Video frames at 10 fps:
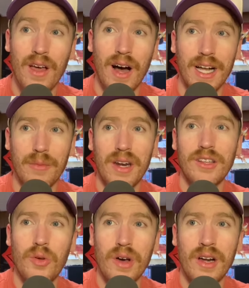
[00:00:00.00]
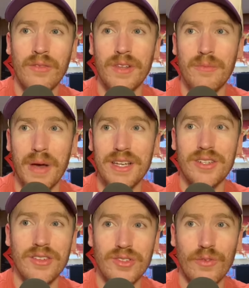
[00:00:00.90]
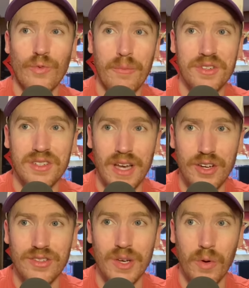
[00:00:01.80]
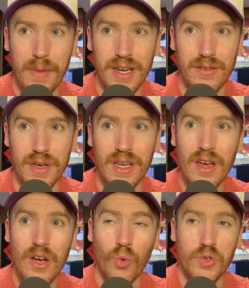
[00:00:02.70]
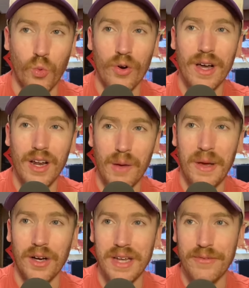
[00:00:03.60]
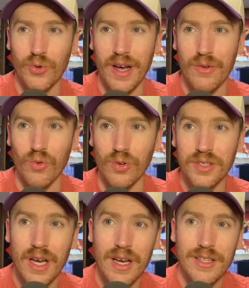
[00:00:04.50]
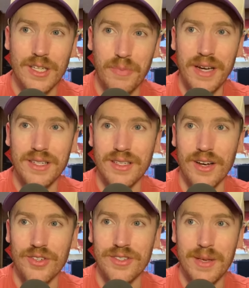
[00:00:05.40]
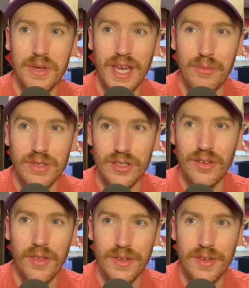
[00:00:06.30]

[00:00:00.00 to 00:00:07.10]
I committed to UNLV based on certain representations that were made to me, which were not upheld after I enrolled. Despite discussions, it became clear that